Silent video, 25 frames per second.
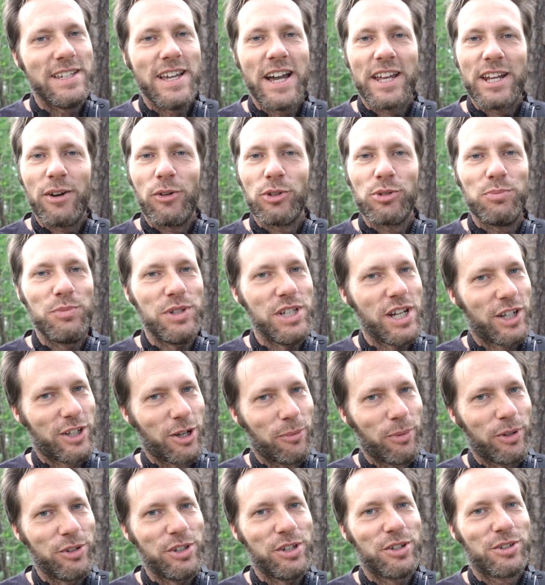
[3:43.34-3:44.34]
Yeah, that was me a
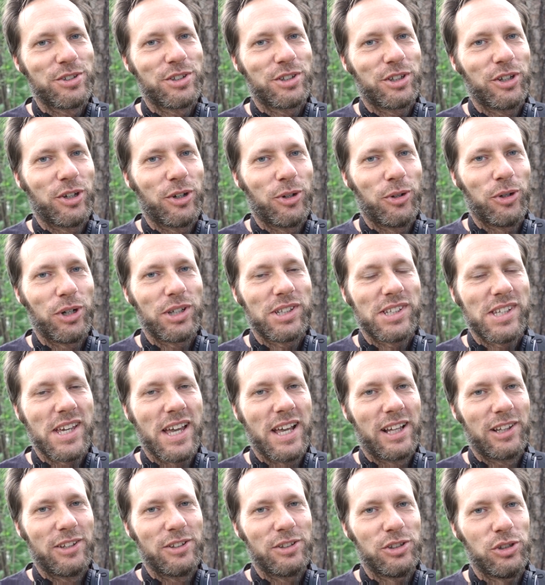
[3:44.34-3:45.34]
couple of years ago
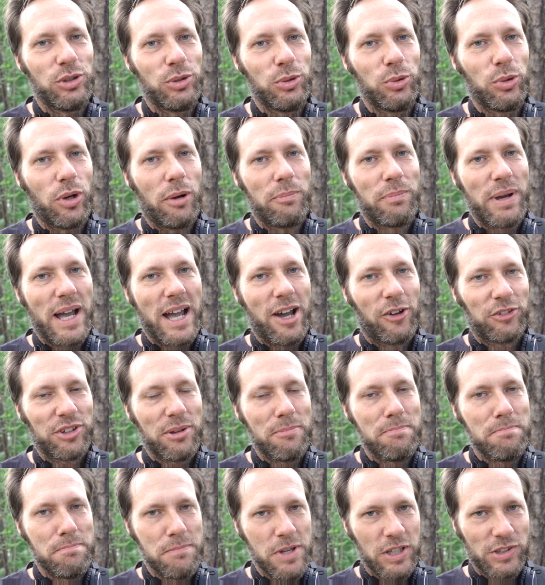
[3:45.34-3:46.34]
telling you
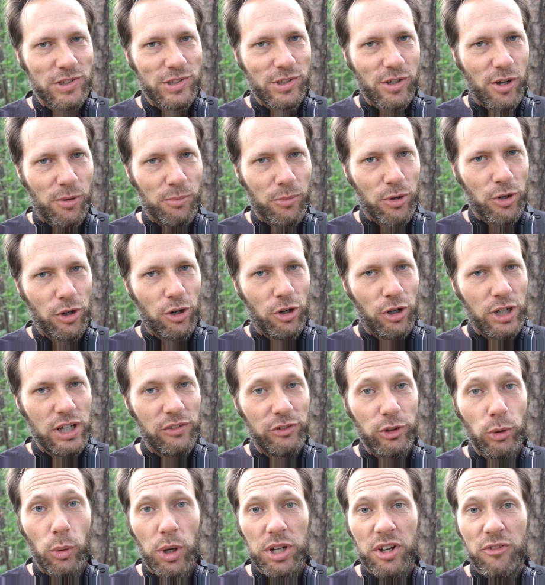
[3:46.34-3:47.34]
about Midsummer.
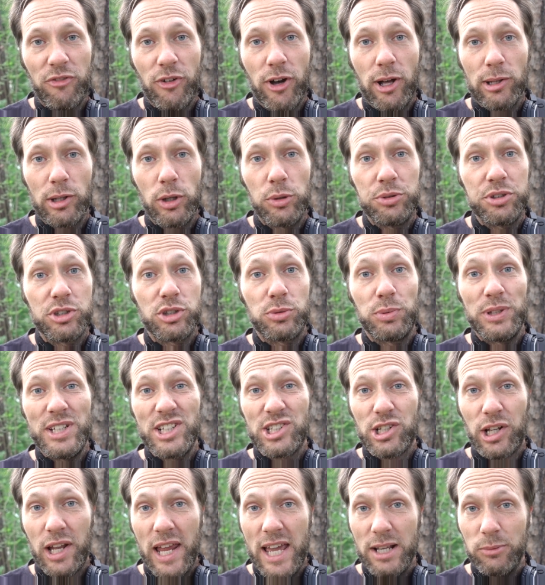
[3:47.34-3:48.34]
If you want to follow the
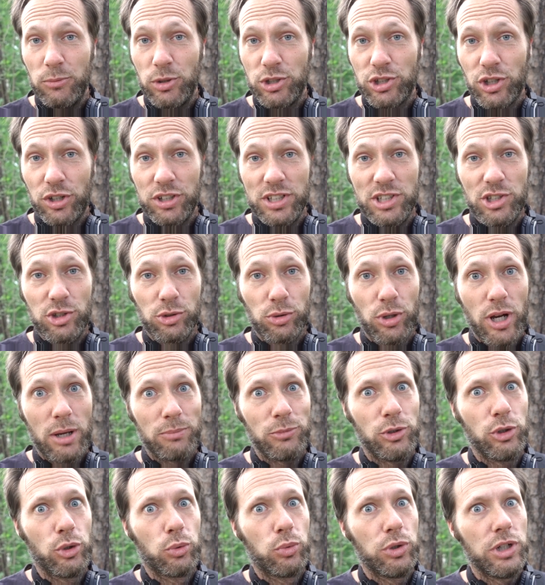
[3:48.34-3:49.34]
Swedish language on
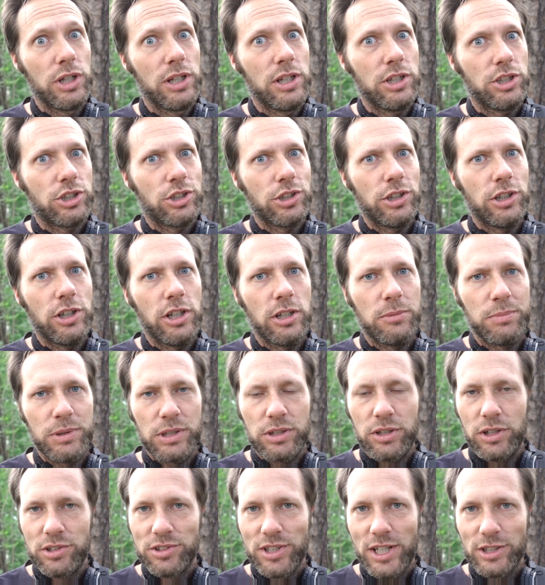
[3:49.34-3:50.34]
Instagram, you really should,
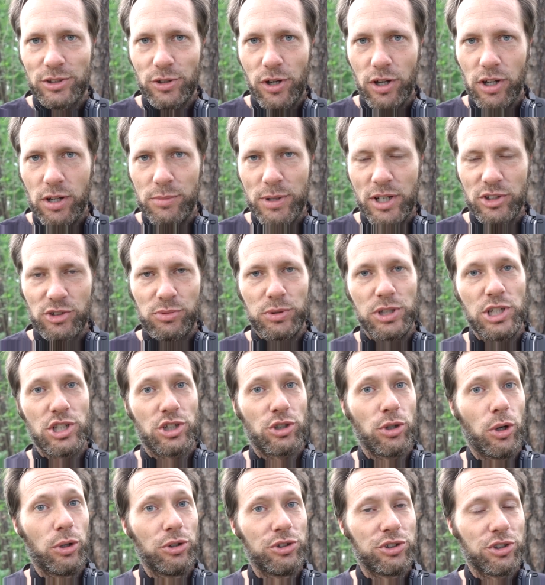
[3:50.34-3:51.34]
because I talk about Swedish
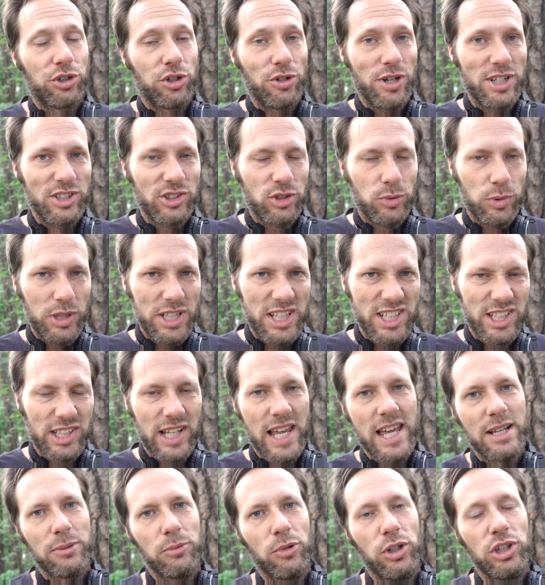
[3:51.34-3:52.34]
culture and Swedish
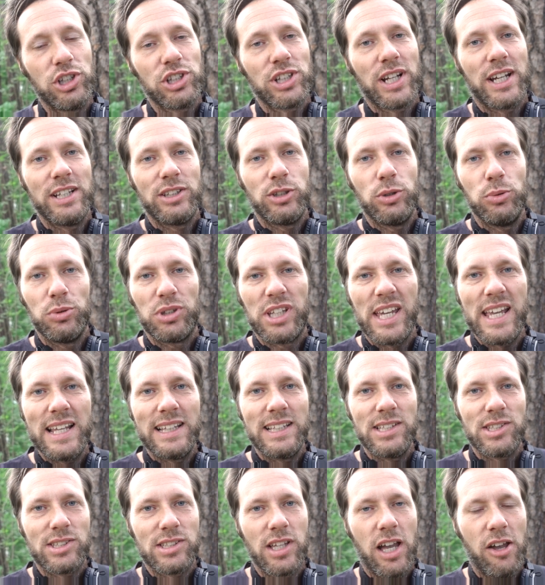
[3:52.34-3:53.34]
language, and I do
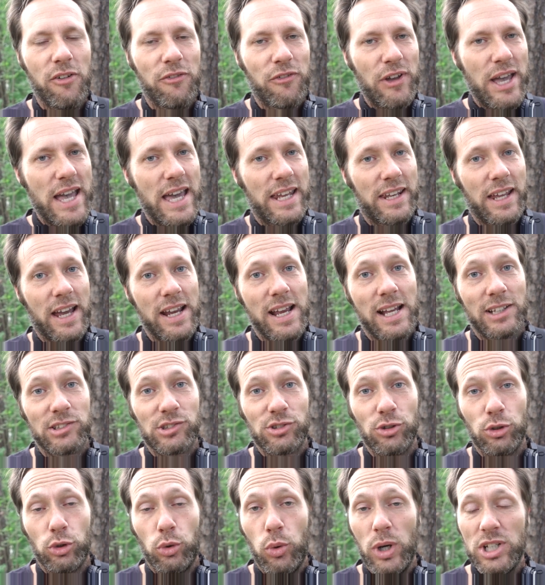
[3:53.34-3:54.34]
daily stuff, and I
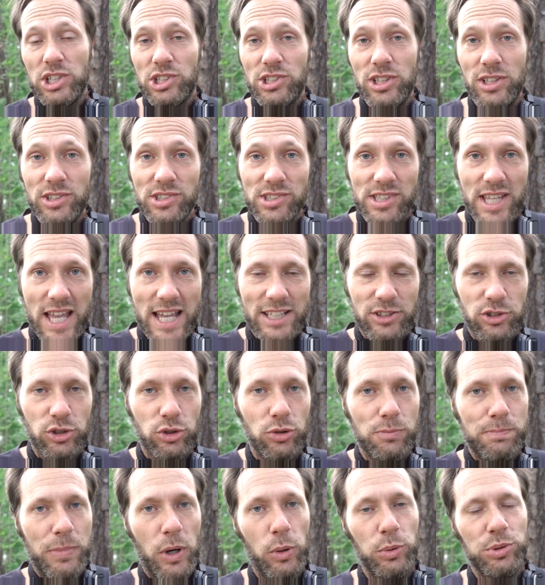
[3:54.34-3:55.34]
answer questions that
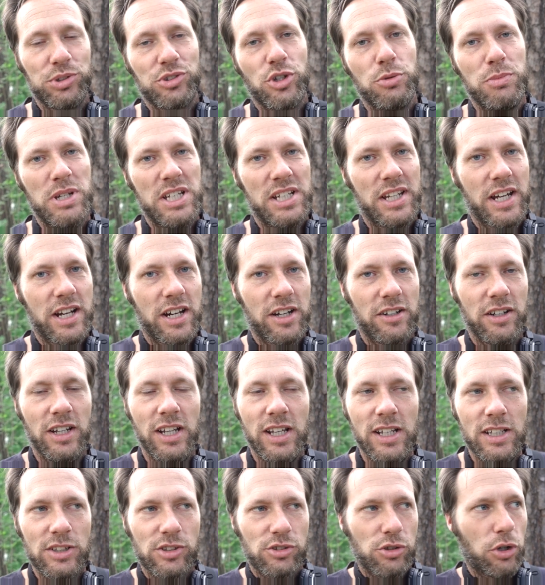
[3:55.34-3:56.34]
you post to me there.
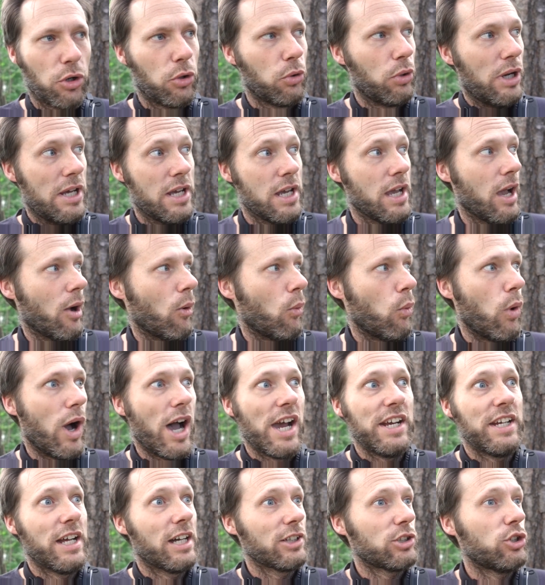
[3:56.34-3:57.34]
So
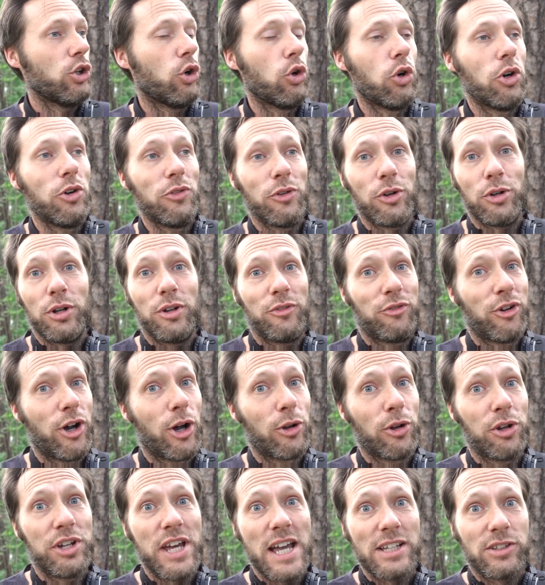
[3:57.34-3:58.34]
why not go over and
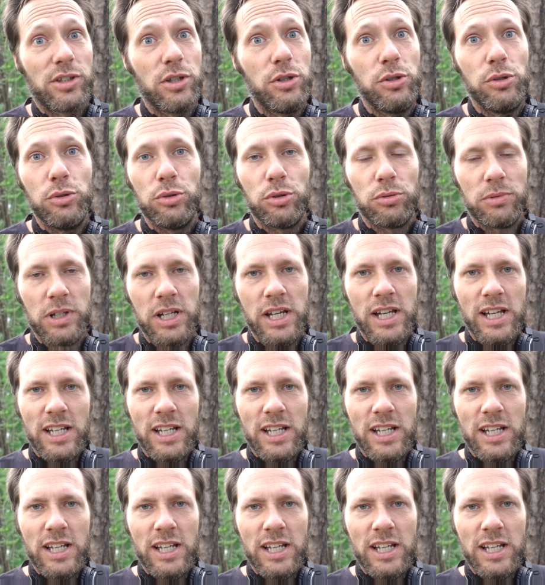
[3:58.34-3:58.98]
follow that too?